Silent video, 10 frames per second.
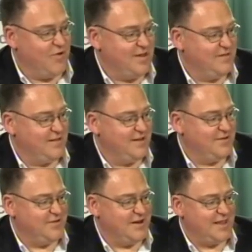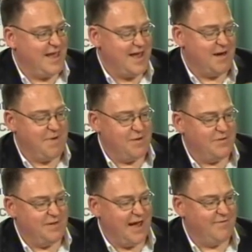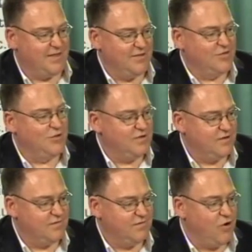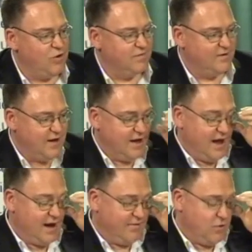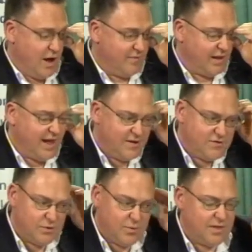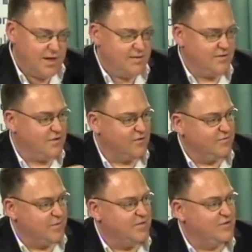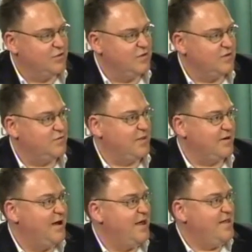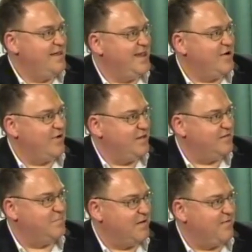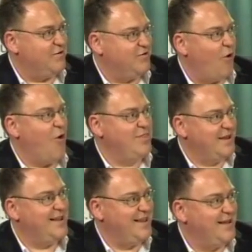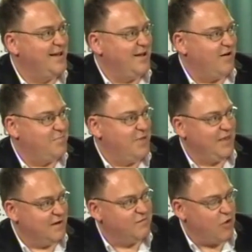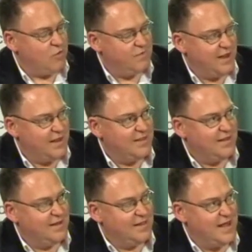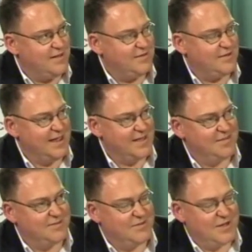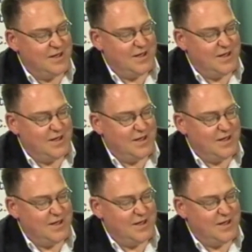rights clearance, and again about having the students involved. And if you have a lecture with a discussion from the students, whether they get rights by virtue on the day of being involved in the class. Again, this is